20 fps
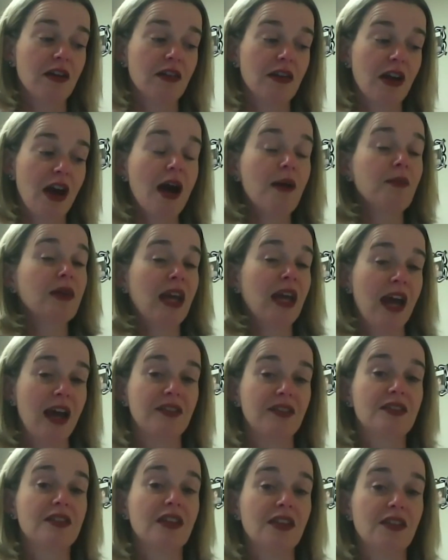
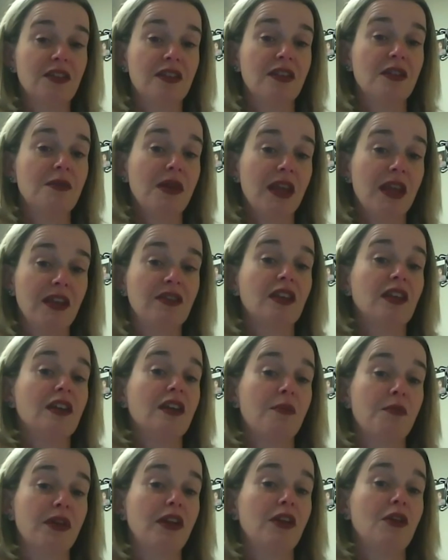Comcast is an amazing
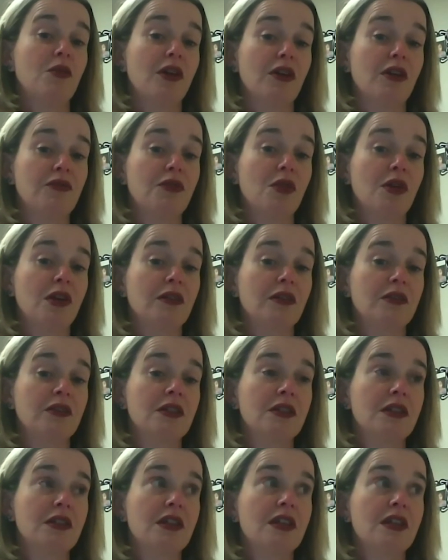company to work for,
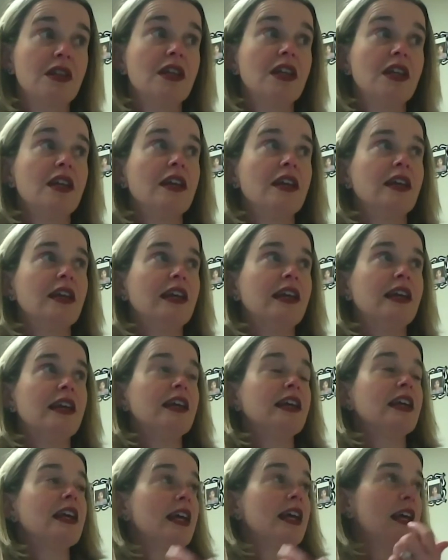mm.
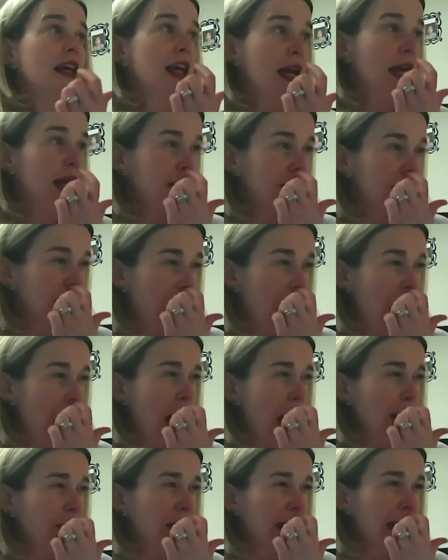and
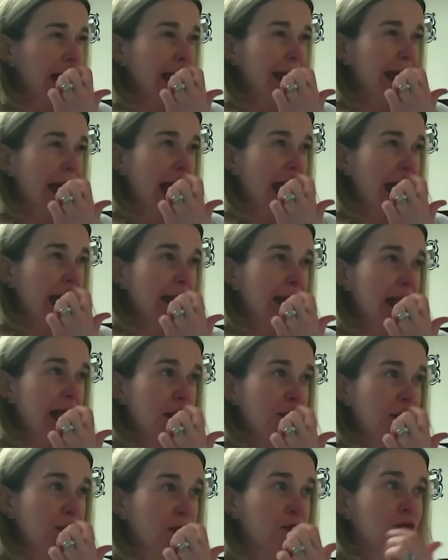time and again
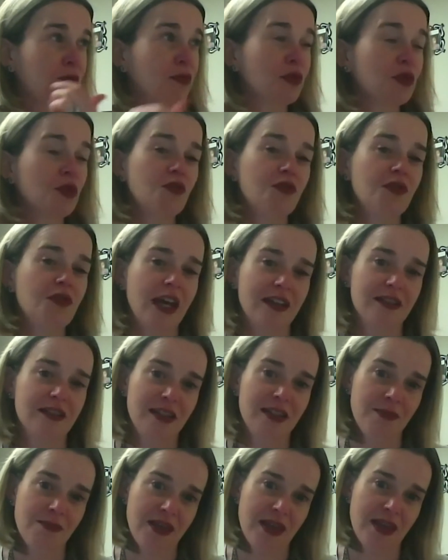they prove that
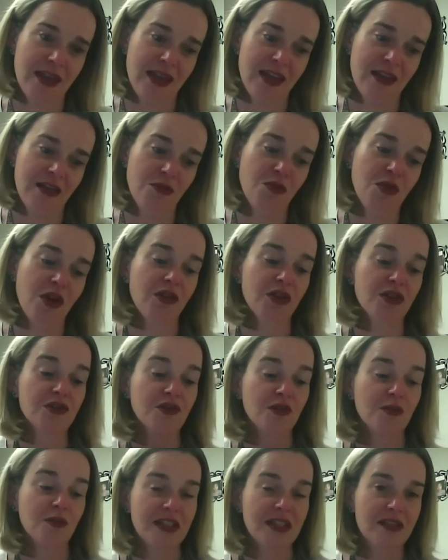to me. Whether it's
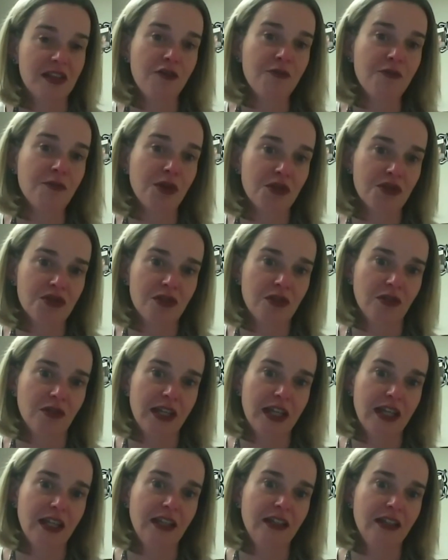for myself
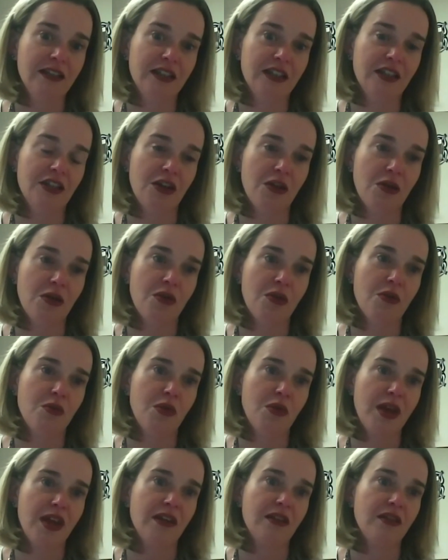personally, mm-hmm. you know,
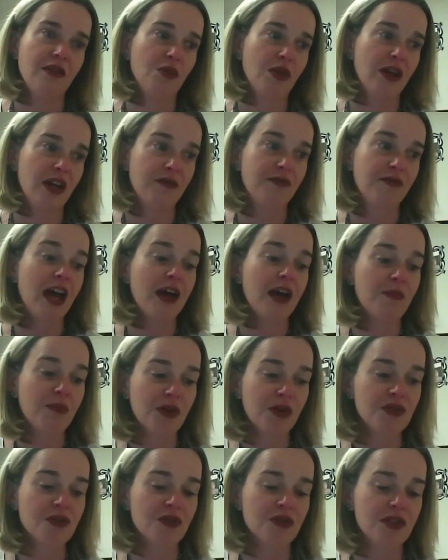when when I've had
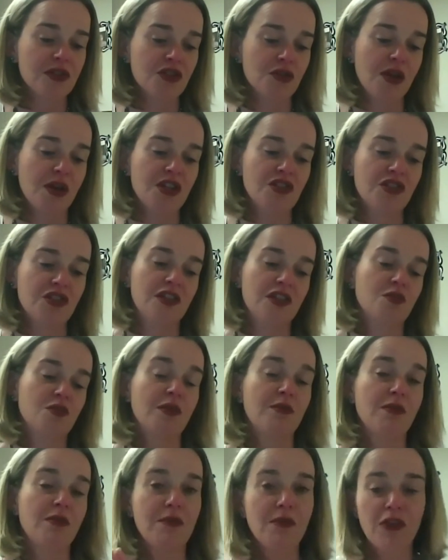personal situations,
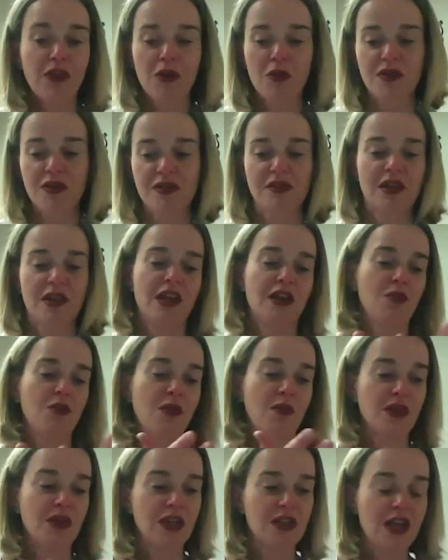when my mother was sick,
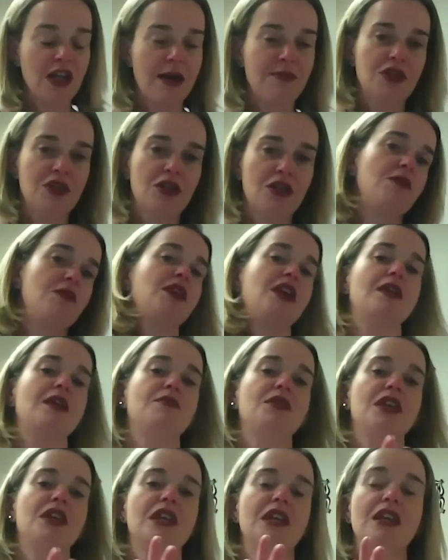when we adopted our
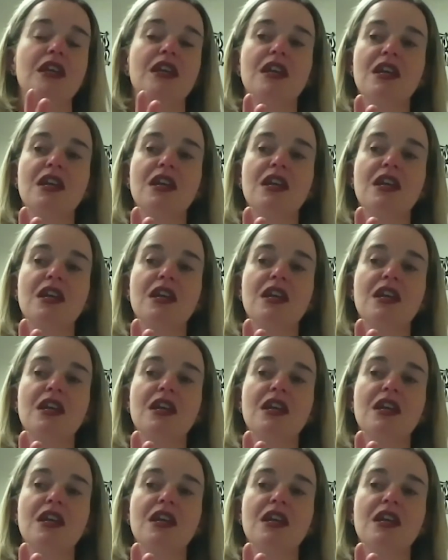baby.